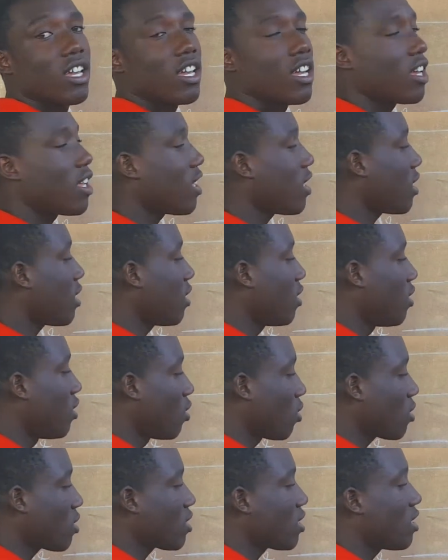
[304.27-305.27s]
it
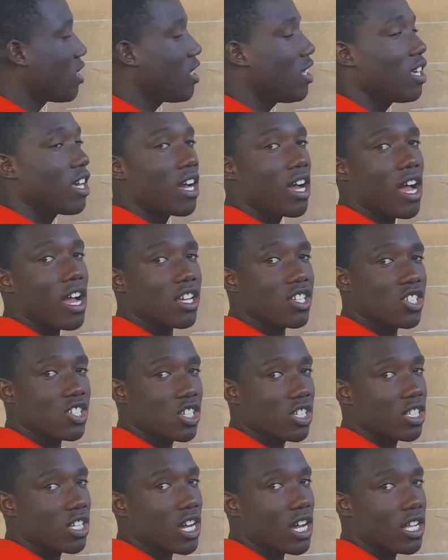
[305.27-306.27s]
does the
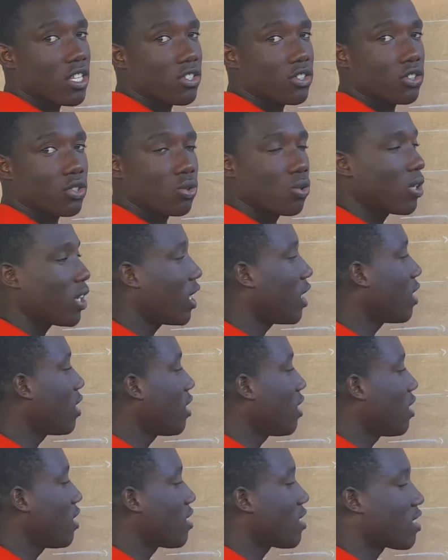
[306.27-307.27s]
action also
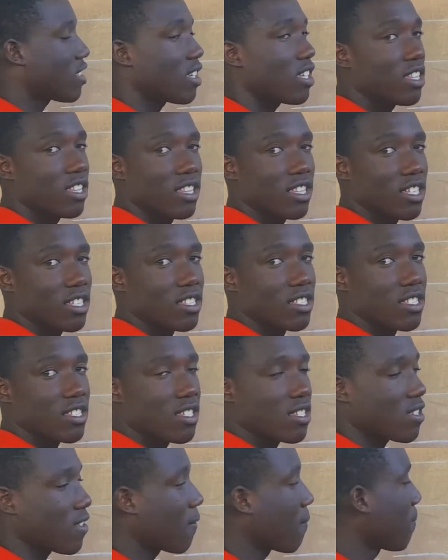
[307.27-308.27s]
in this sentence.
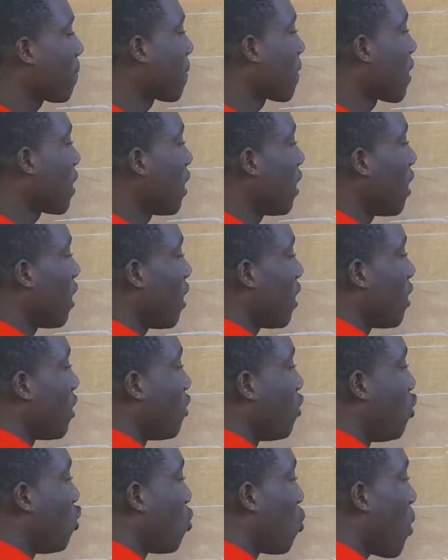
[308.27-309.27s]

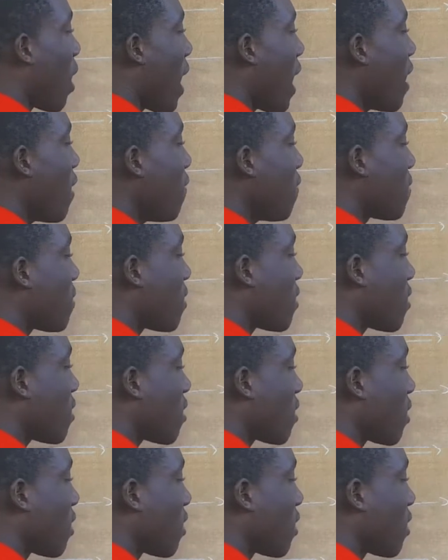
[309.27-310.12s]
Drives